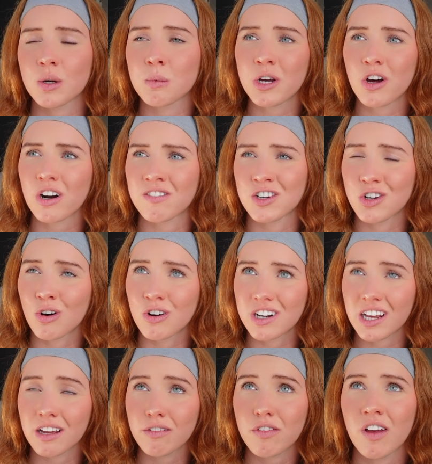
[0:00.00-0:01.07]
we can't have a dog
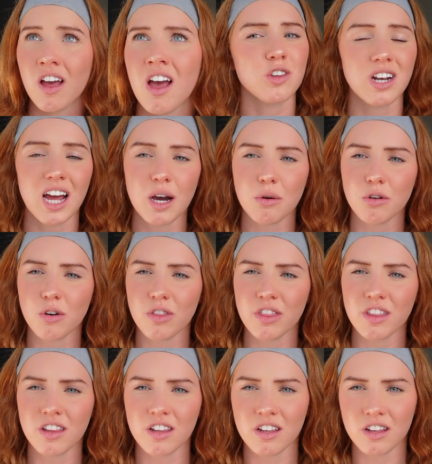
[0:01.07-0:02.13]
Dave. So now we're on
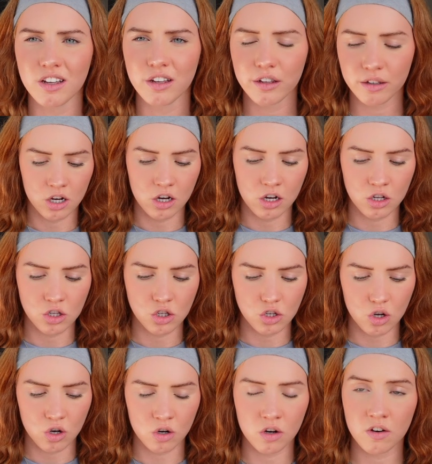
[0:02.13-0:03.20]
the cards
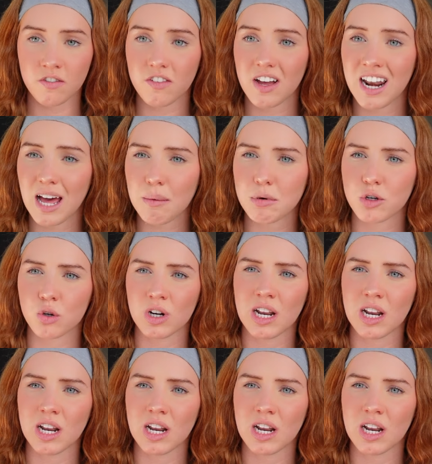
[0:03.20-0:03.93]
of a Labrador.